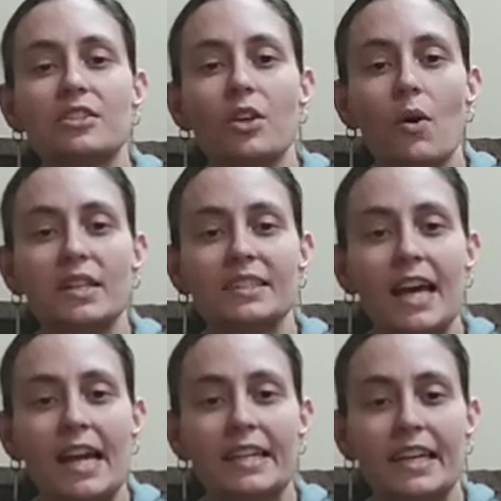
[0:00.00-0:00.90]
so
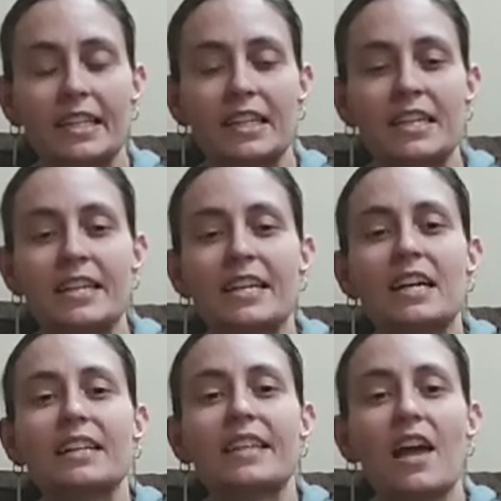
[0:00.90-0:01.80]
excited
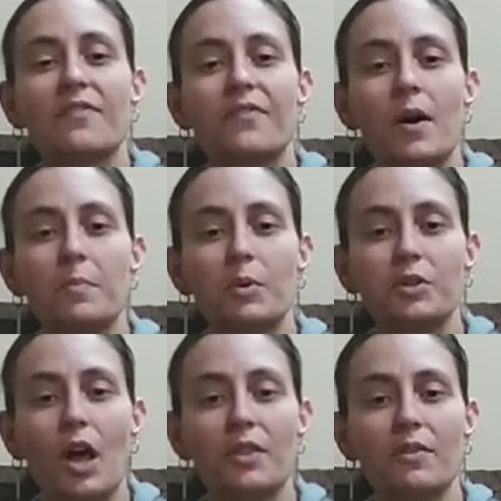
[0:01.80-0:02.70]
that I fumbled
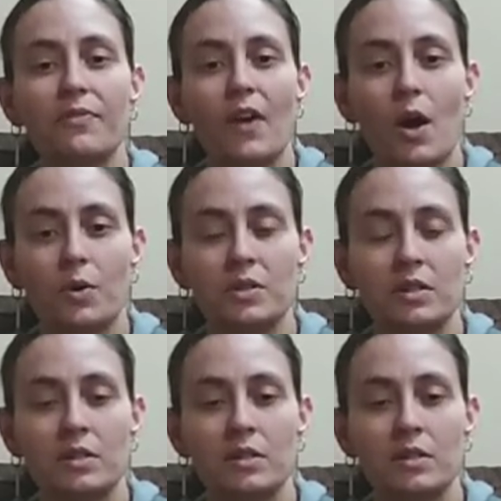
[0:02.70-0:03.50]
on the phone